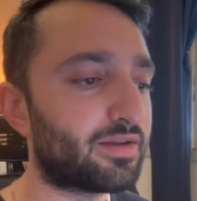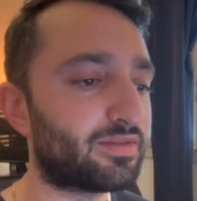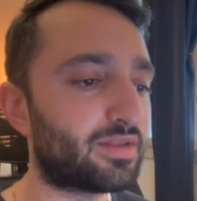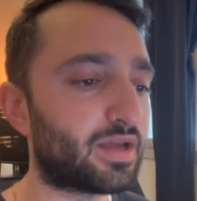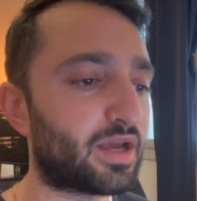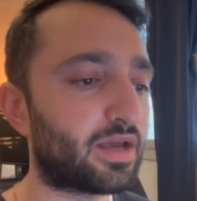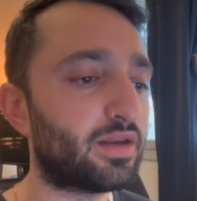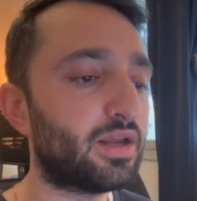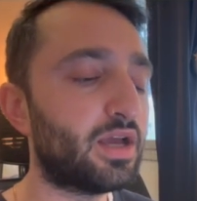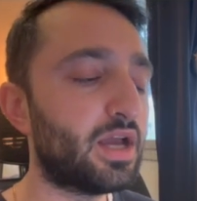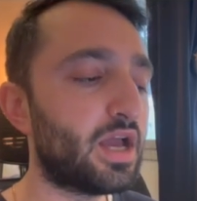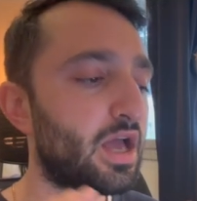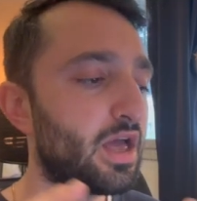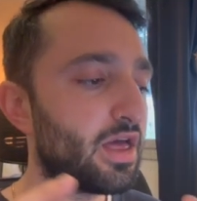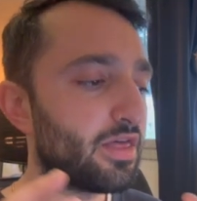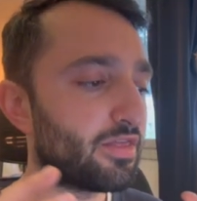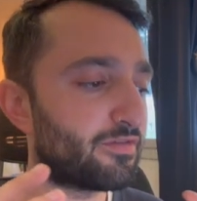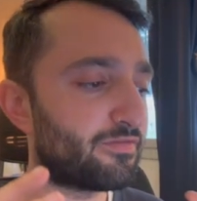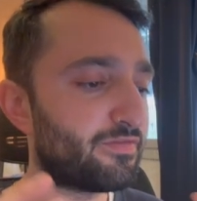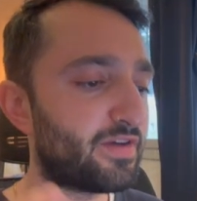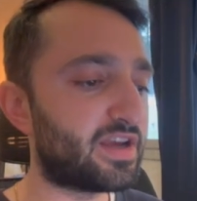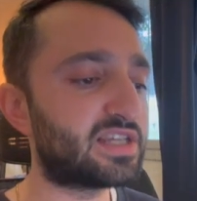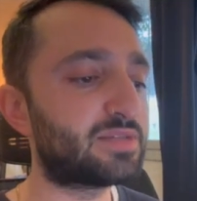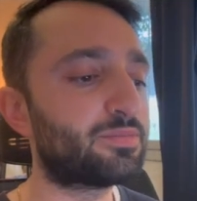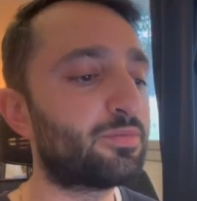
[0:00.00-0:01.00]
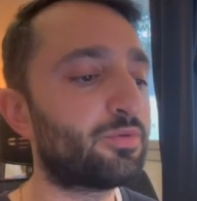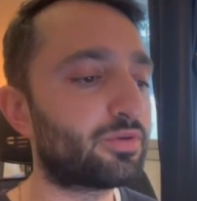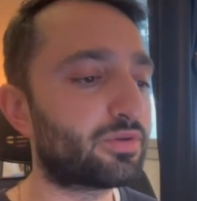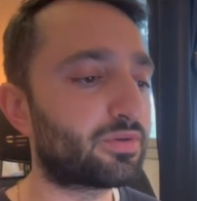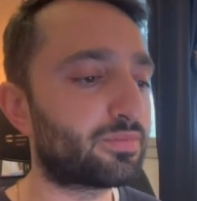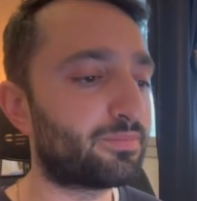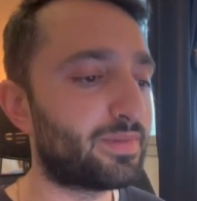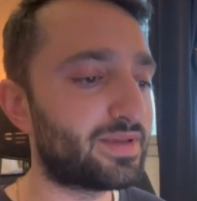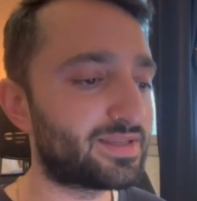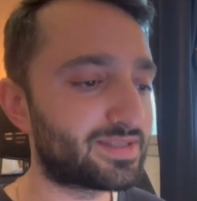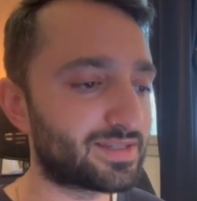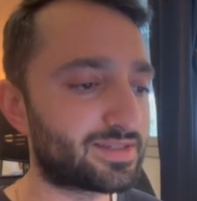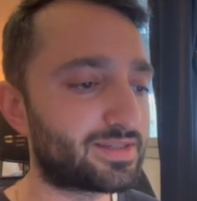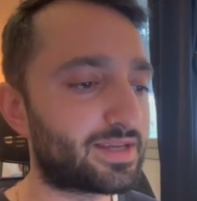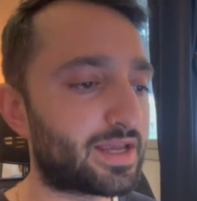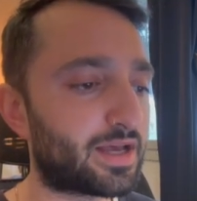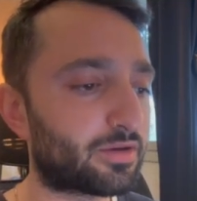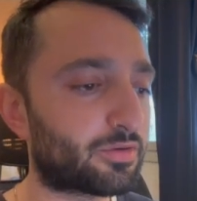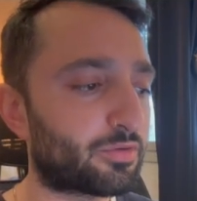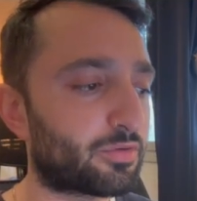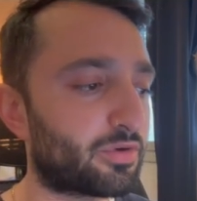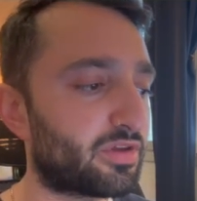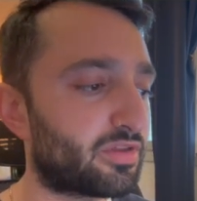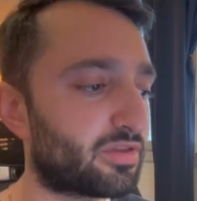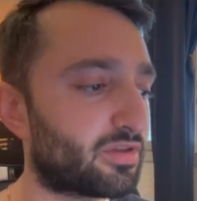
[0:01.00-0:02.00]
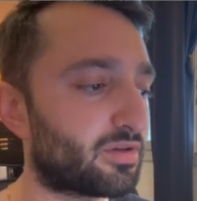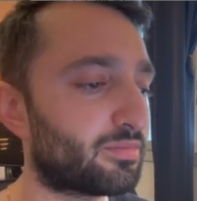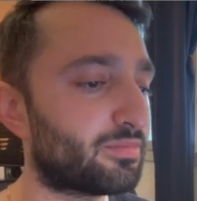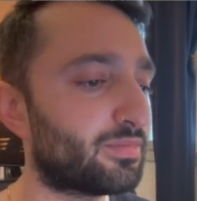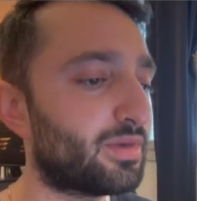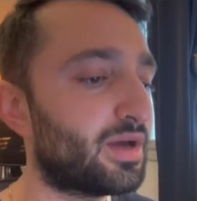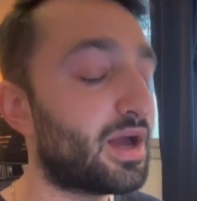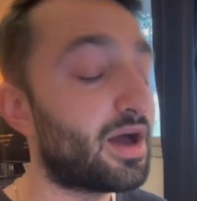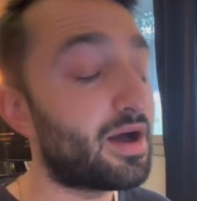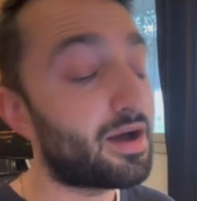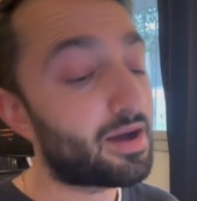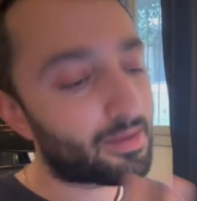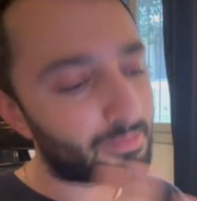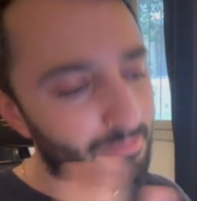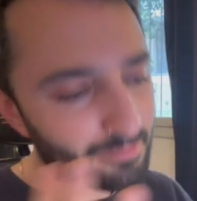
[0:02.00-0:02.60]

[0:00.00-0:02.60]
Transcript: and then the Facebook business algorithm,